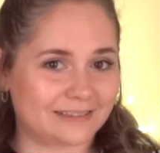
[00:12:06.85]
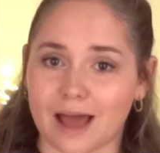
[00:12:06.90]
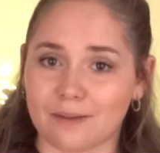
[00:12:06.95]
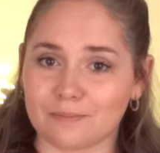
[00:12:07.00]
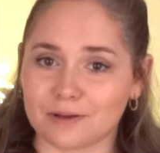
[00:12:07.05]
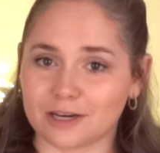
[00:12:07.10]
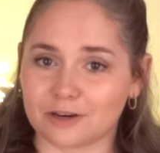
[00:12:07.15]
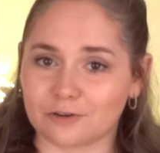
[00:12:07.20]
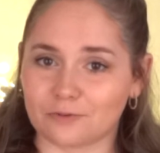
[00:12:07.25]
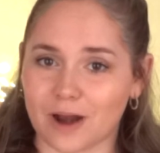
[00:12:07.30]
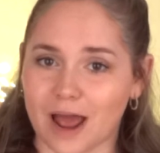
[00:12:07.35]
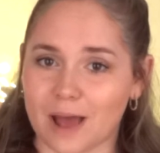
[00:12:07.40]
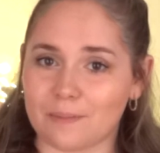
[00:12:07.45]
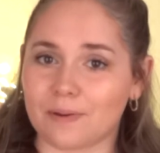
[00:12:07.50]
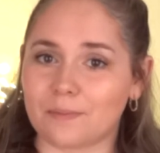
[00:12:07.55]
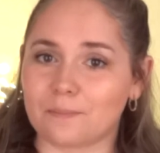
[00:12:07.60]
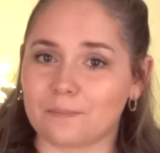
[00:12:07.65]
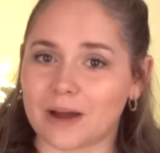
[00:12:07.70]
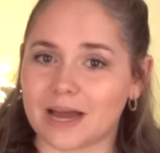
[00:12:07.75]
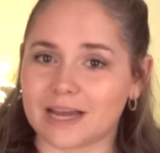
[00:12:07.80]
I'm gonna
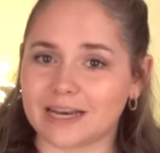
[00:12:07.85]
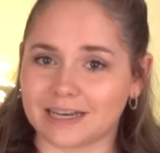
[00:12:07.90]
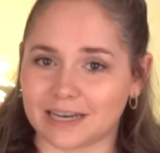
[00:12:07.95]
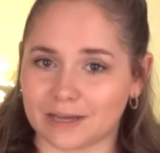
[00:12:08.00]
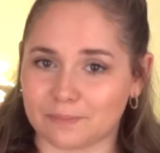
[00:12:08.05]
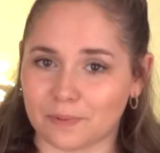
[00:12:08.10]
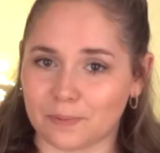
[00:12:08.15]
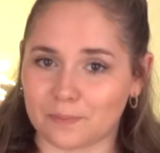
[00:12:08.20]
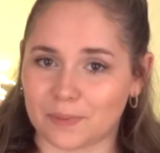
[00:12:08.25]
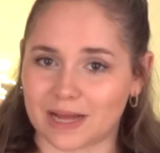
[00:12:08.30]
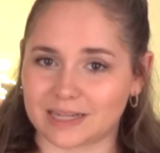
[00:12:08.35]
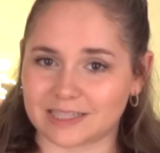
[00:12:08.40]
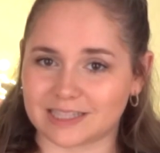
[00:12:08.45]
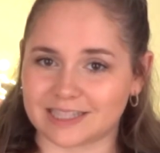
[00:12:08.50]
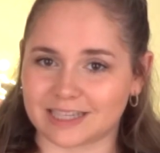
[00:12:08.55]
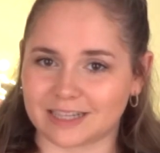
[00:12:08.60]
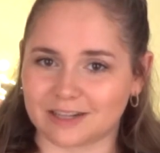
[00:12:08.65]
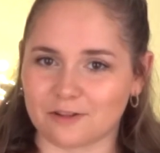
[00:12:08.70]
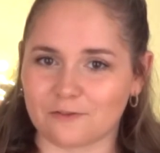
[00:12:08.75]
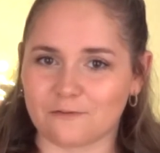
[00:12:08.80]
grab my lip
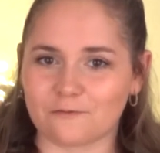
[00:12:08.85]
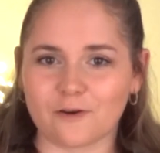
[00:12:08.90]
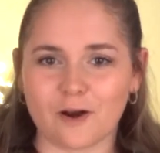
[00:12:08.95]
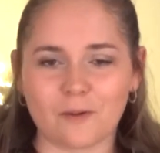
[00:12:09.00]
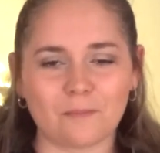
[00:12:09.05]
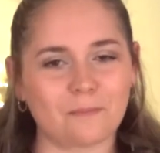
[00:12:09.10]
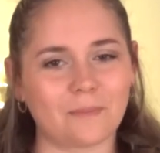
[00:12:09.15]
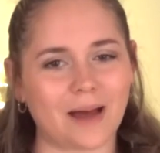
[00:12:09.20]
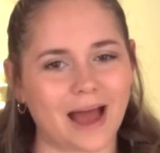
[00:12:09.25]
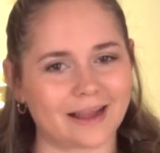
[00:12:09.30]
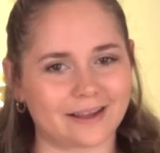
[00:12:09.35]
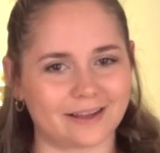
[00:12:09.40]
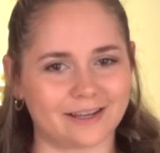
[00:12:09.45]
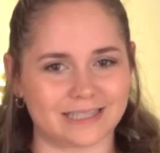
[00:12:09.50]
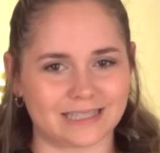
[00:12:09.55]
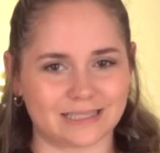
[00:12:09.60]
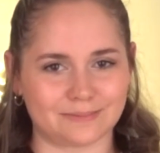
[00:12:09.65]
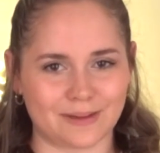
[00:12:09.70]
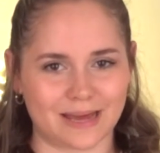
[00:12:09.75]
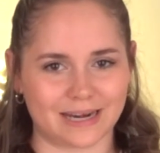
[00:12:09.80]
pencil from MAC
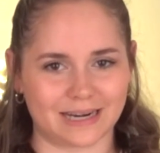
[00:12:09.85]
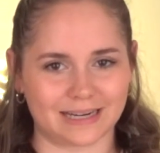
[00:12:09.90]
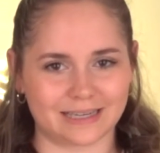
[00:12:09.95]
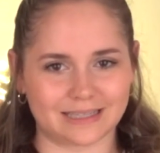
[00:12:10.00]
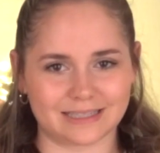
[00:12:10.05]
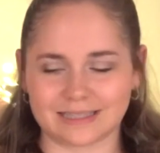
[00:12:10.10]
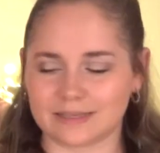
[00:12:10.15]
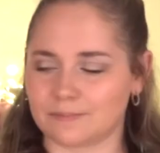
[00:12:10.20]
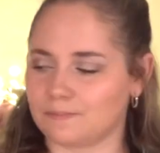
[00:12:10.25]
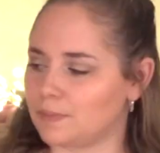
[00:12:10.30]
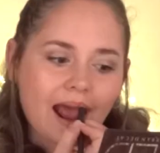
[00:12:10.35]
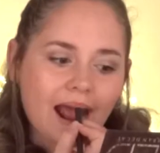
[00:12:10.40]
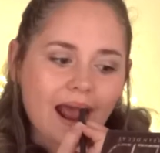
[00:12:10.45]
Cosmetics.